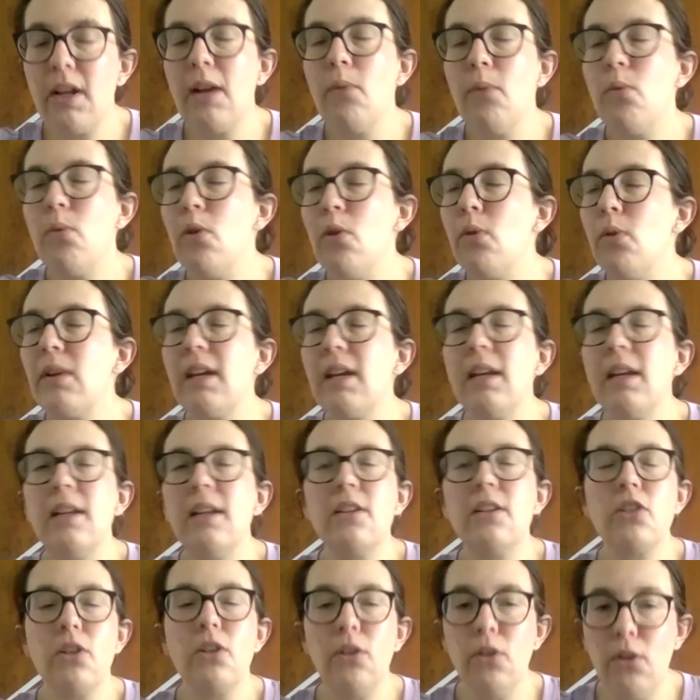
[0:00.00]
I won't get
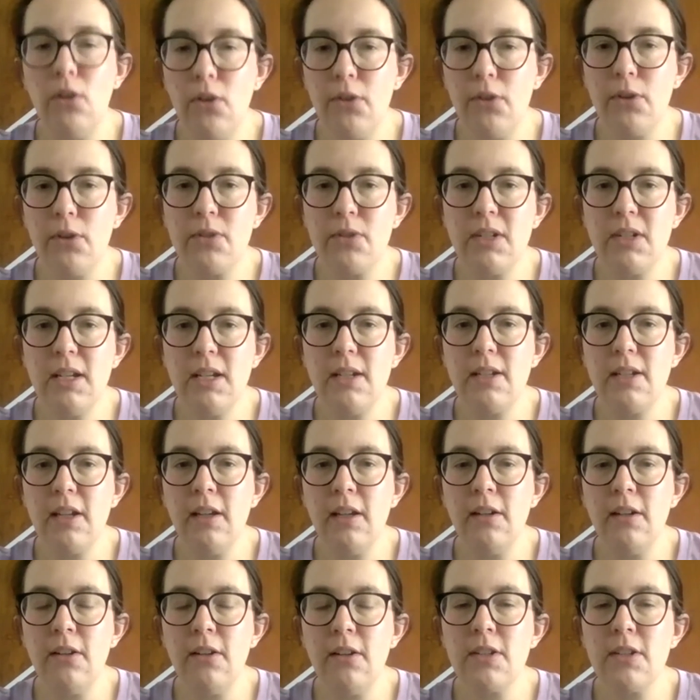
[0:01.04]
into all those
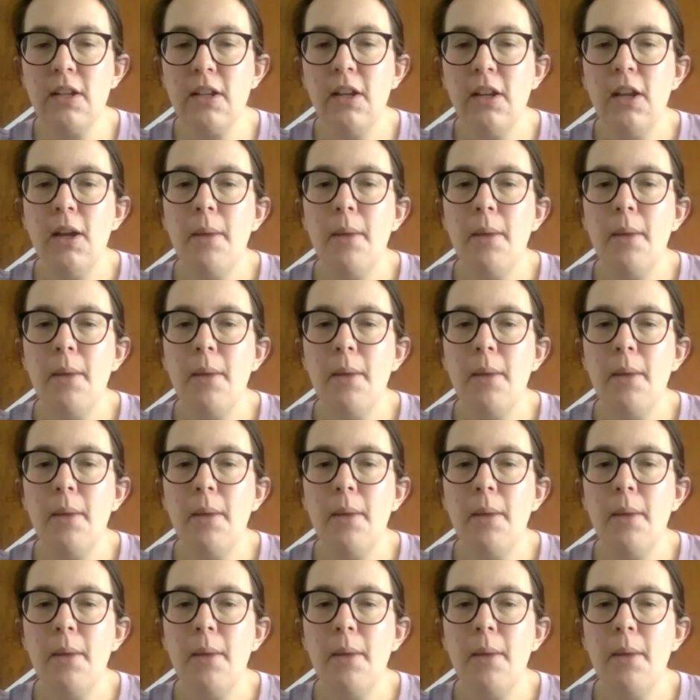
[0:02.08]
details,